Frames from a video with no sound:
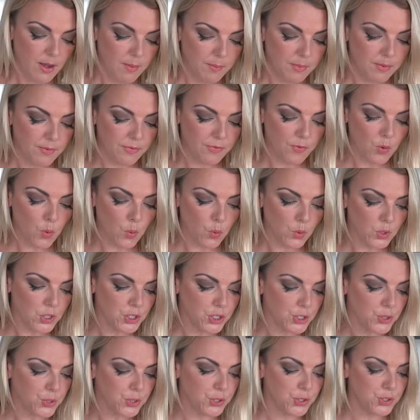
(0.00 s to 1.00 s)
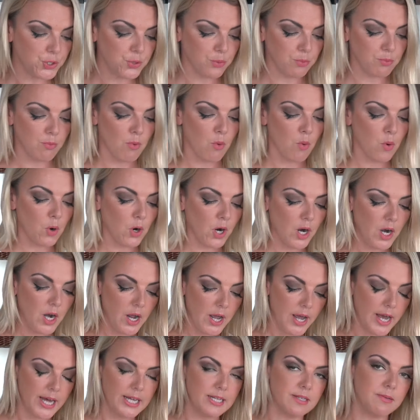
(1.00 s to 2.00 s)
but of course you can do more,
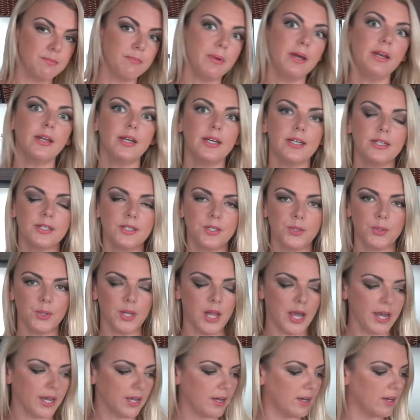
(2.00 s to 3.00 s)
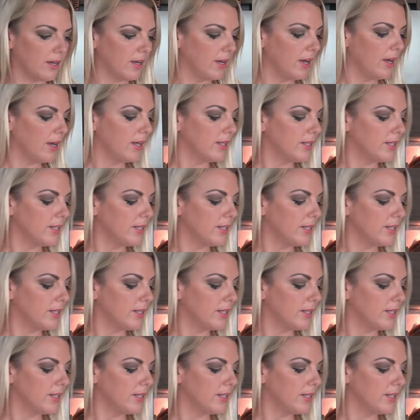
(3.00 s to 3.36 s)
as many as you like.